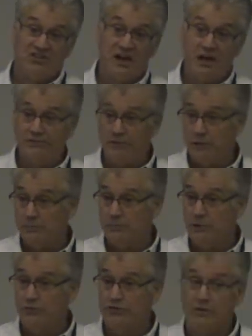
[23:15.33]
cassava,
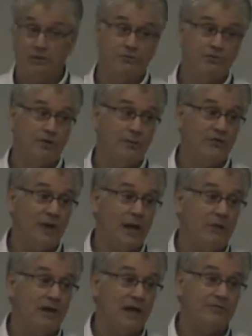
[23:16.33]
most of
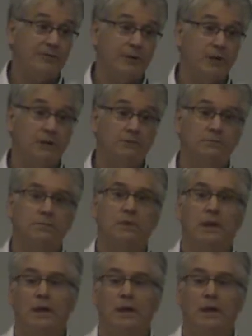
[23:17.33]
sub-Saharan Africa,